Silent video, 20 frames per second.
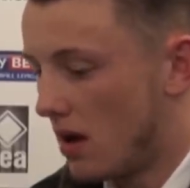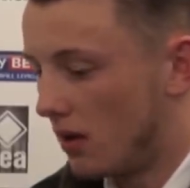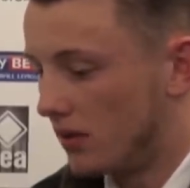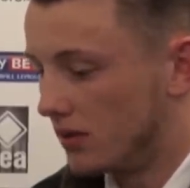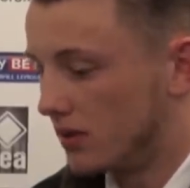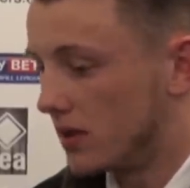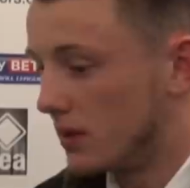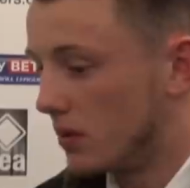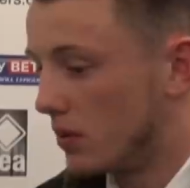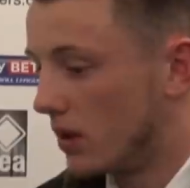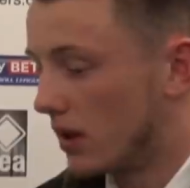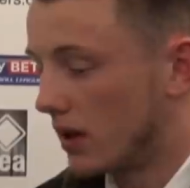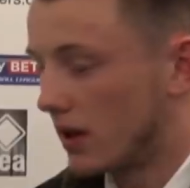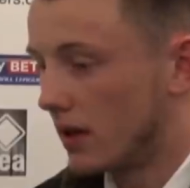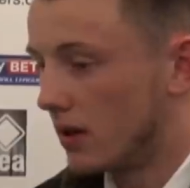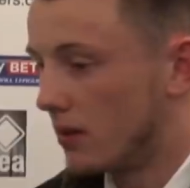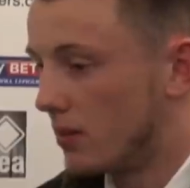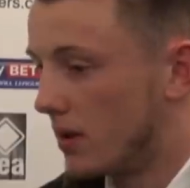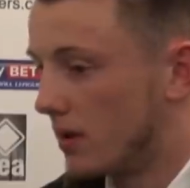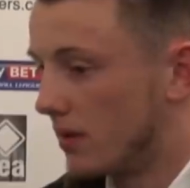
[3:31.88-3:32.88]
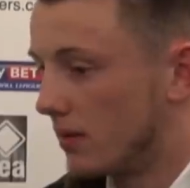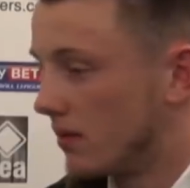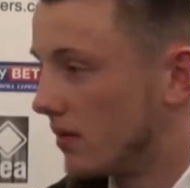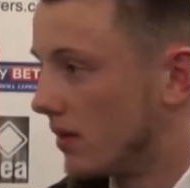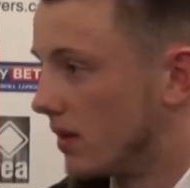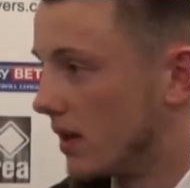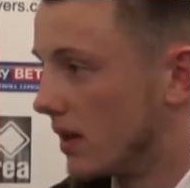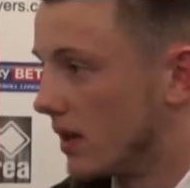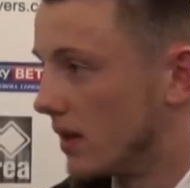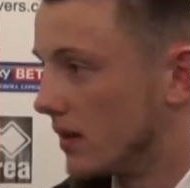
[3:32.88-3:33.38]
obviously, working on my
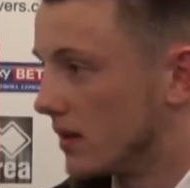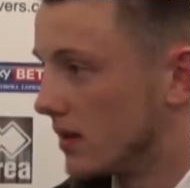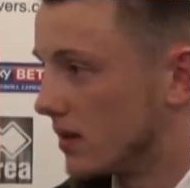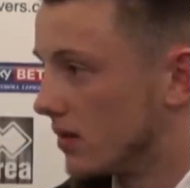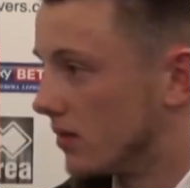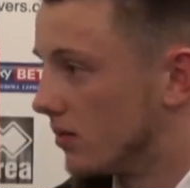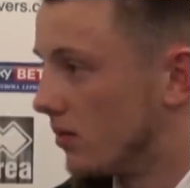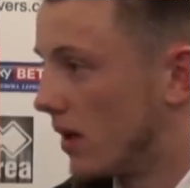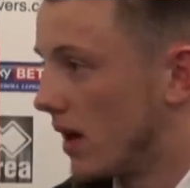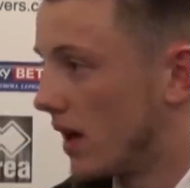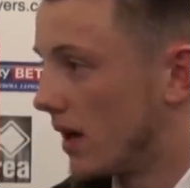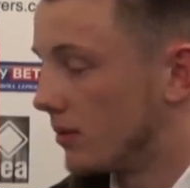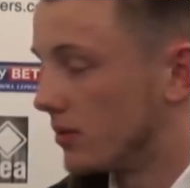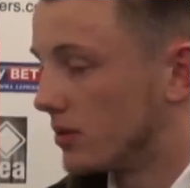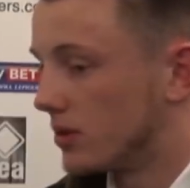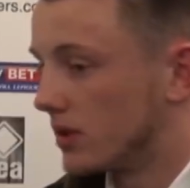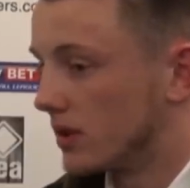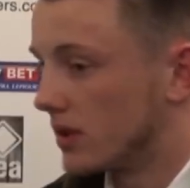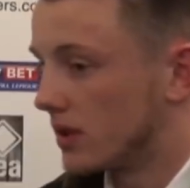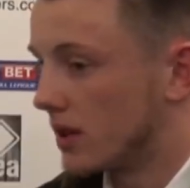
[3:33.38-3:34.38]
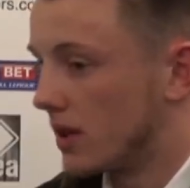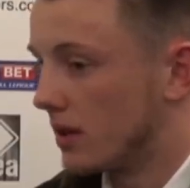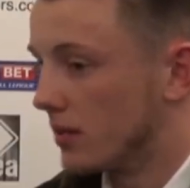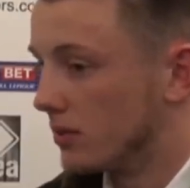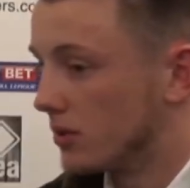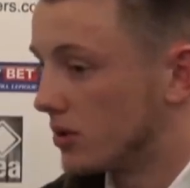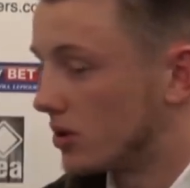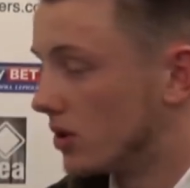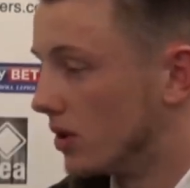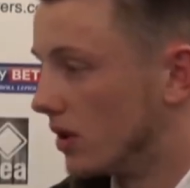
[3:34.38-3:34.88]
knees and my hamstring to keep
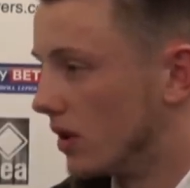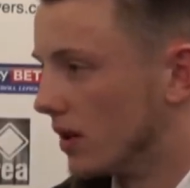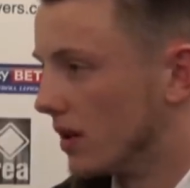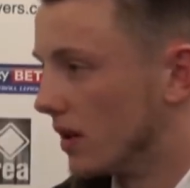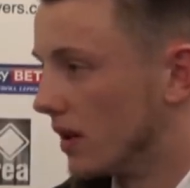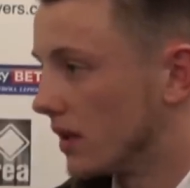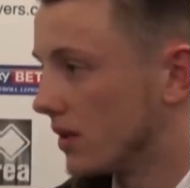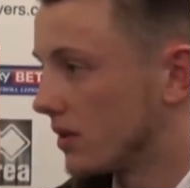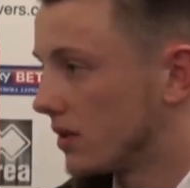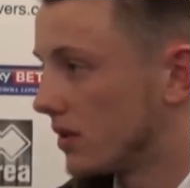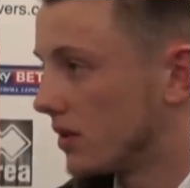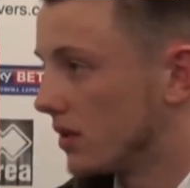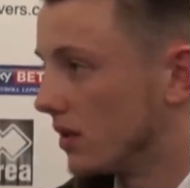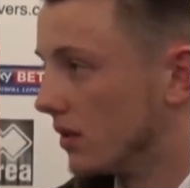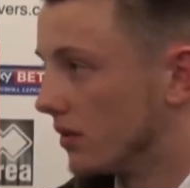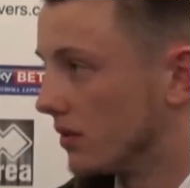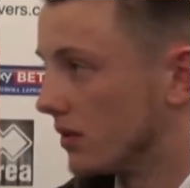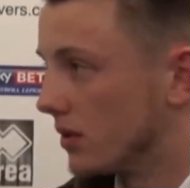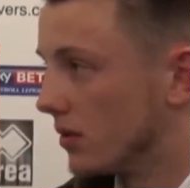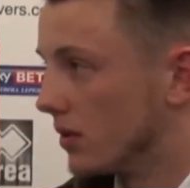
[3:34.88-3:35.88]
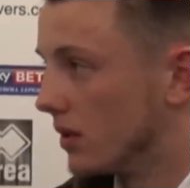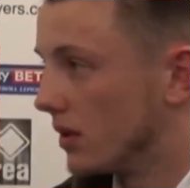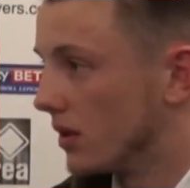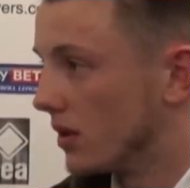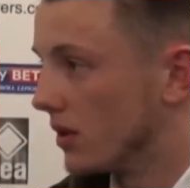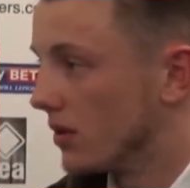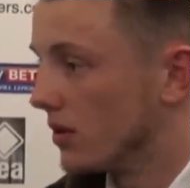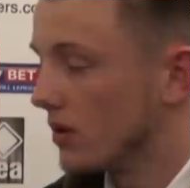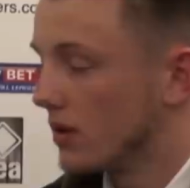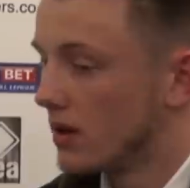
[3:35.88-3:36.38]
them strong, and that's obviously what
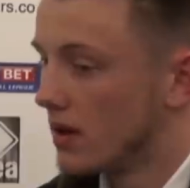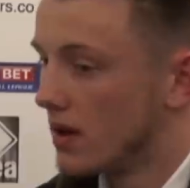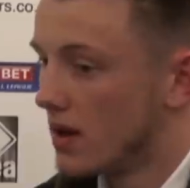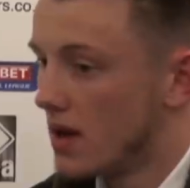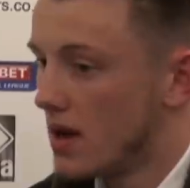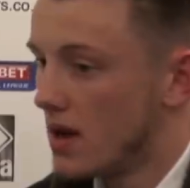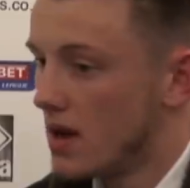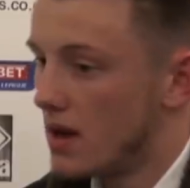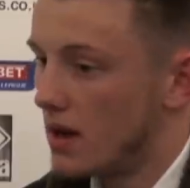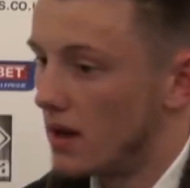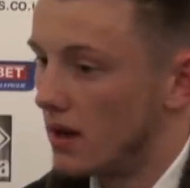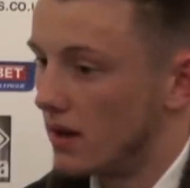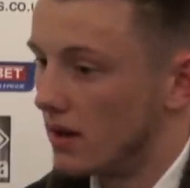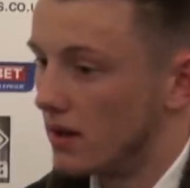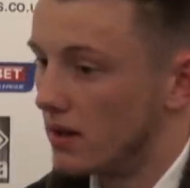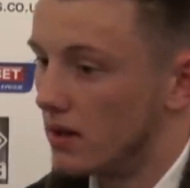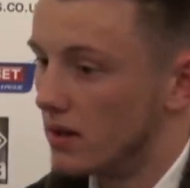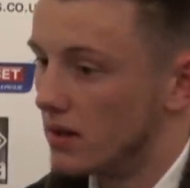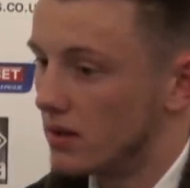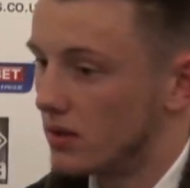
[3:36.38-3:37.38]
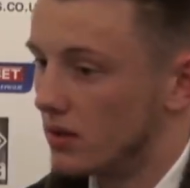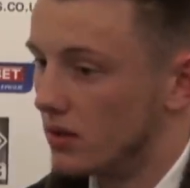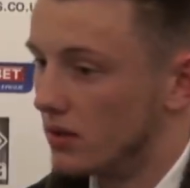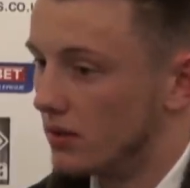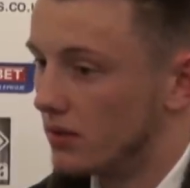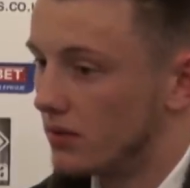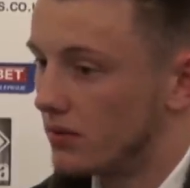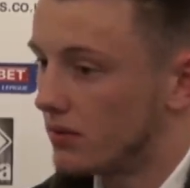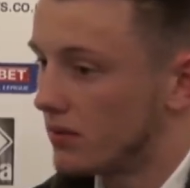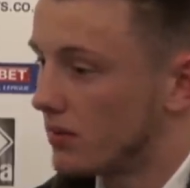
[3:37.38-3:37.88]
I do. And it sort
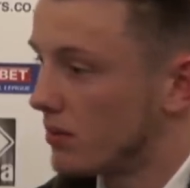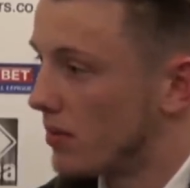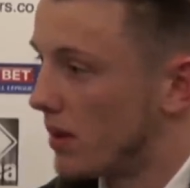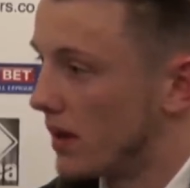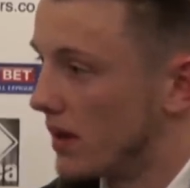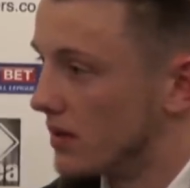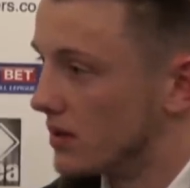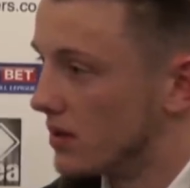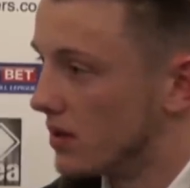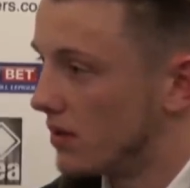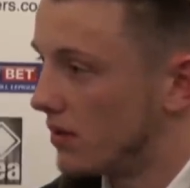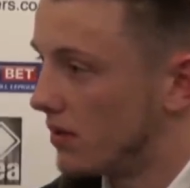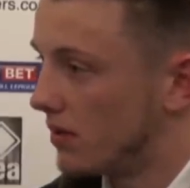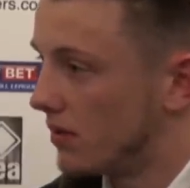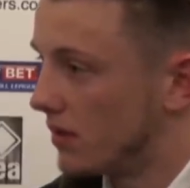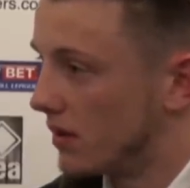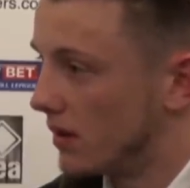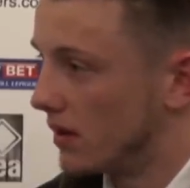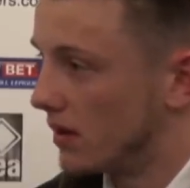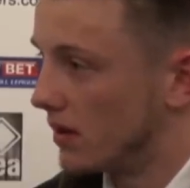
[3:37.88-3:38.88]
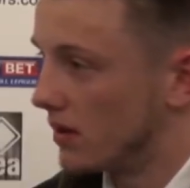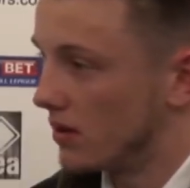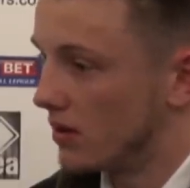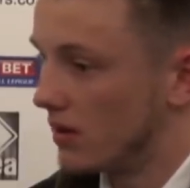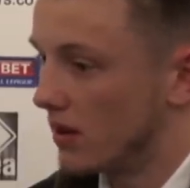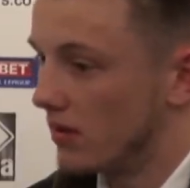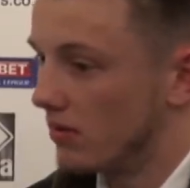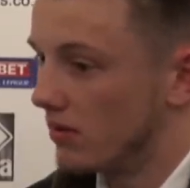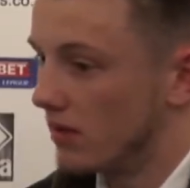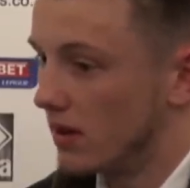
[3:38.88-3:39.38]
of pairs off, and
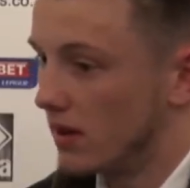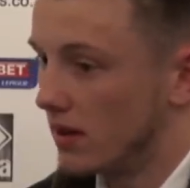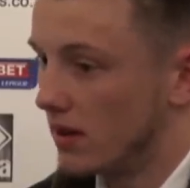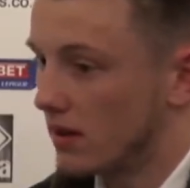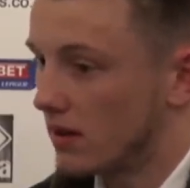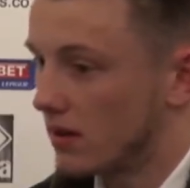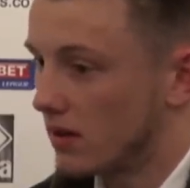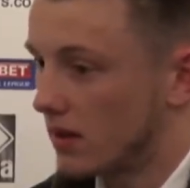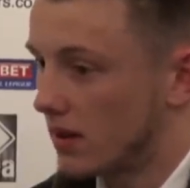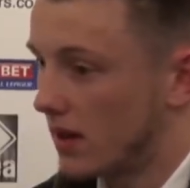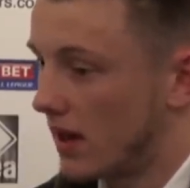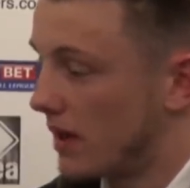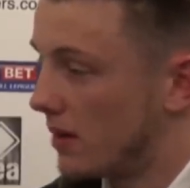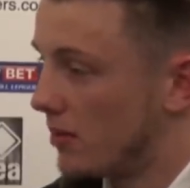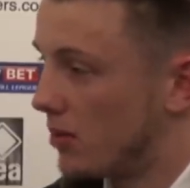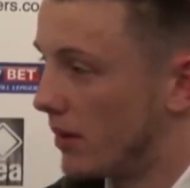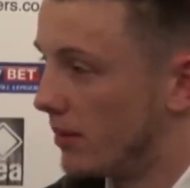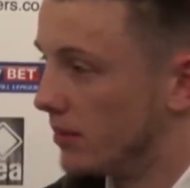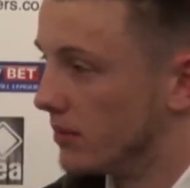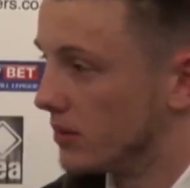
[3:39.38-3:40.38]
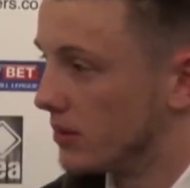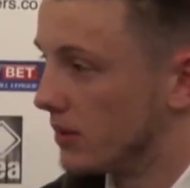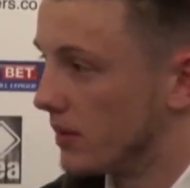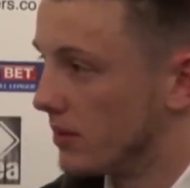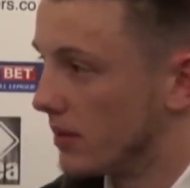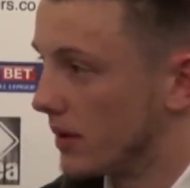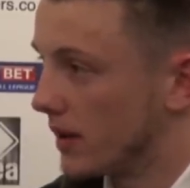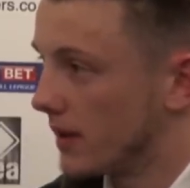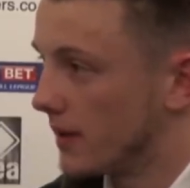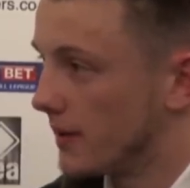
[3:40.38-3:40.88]
you don't really get any problems with
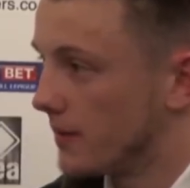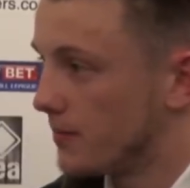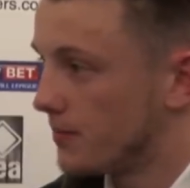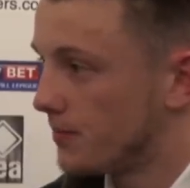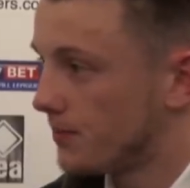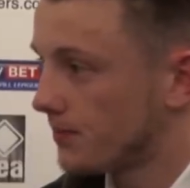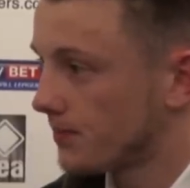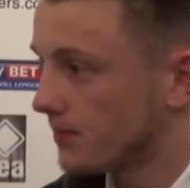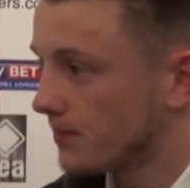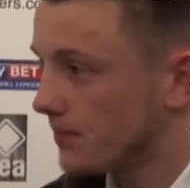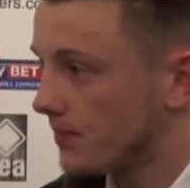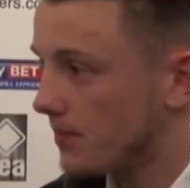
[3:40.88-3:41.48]
them again.